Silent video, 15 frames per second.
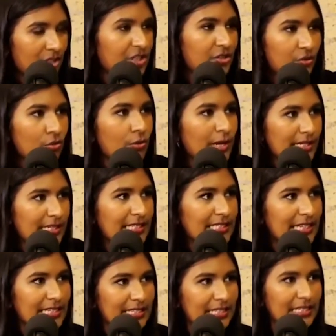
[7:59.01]
doesn't always
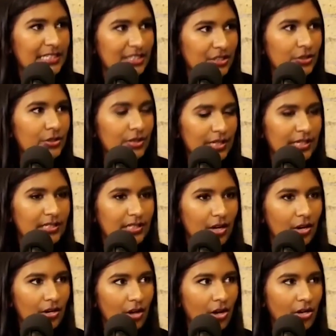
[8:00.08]
exist, and these two things
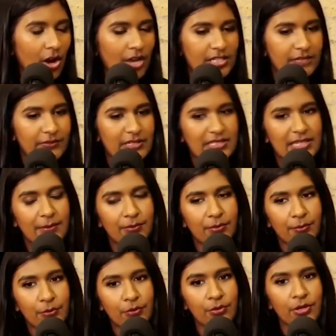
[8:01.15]
are kind of
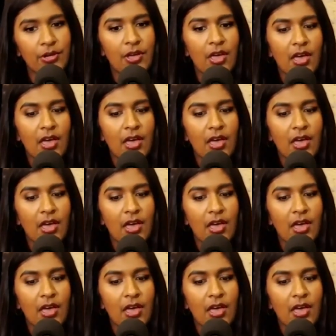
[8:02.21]
inseparable.